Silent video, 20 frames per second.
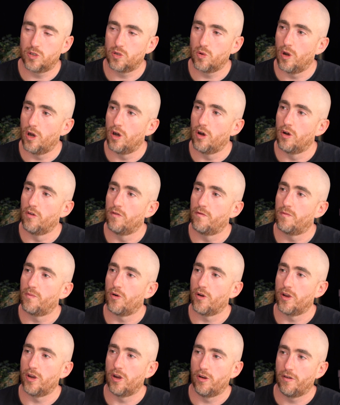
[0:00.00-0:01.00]

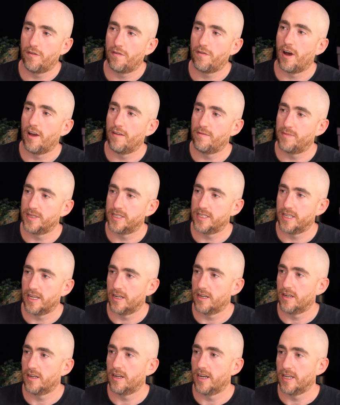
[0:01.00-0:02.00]

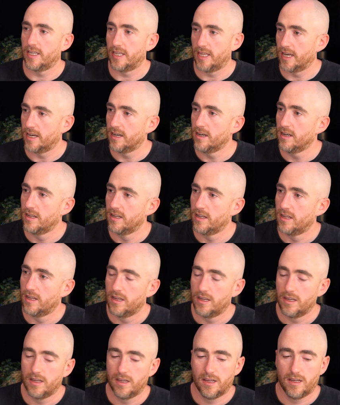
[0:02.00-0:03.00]
12.05% a year.
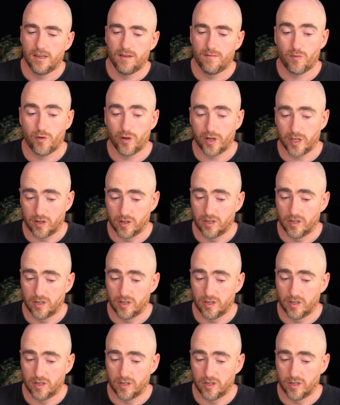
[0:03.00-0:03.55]
Pretty